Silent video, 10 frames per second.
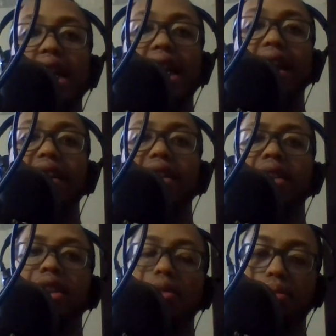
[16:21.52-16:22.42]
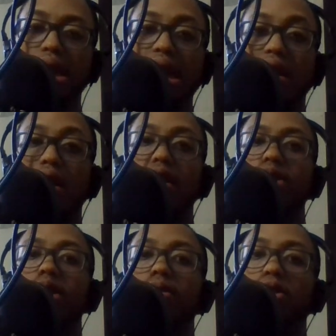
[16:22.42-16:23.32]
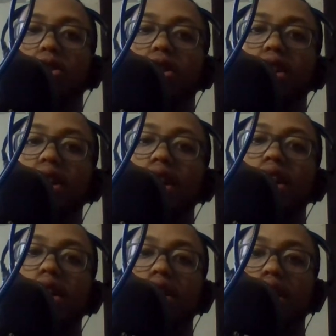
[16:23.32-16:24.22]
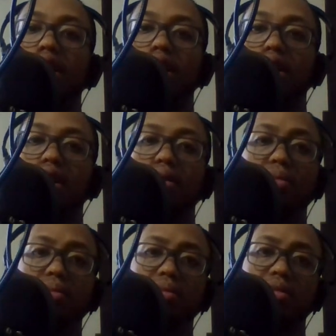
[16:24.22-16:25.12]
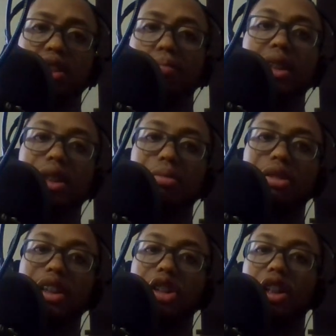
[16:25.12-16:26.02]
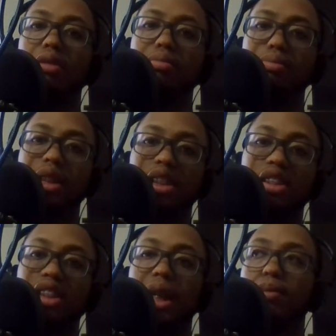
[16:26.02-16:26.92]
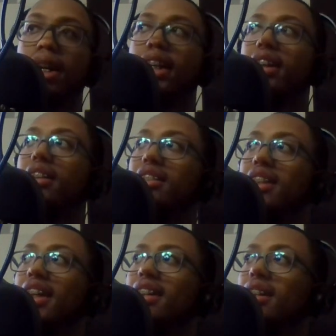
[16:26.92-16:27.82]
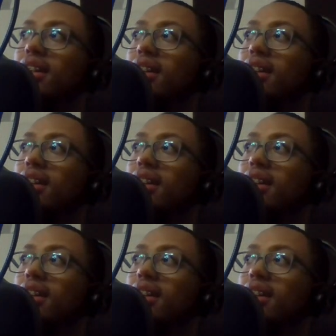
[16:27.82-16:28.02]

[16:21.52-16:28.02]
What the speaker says: in the playoffs for the PWHL Minnesota team. And I think,